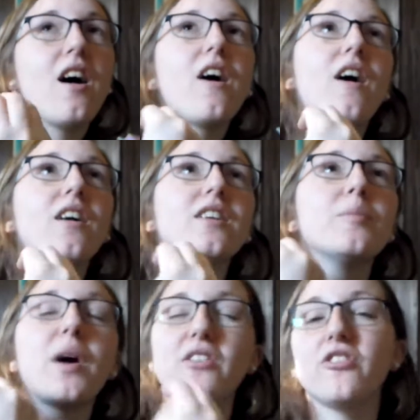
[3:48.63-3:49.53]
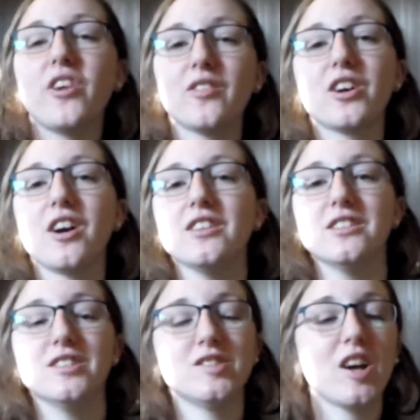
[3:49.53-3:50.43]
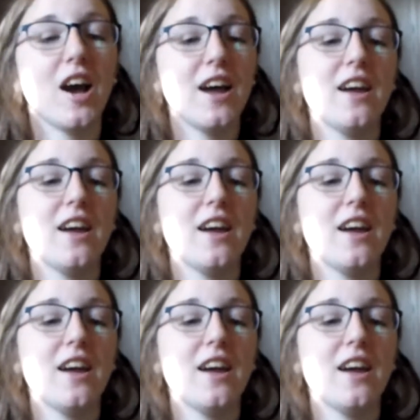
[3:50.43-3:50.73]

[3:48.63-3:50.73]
Oh, my favorite colors.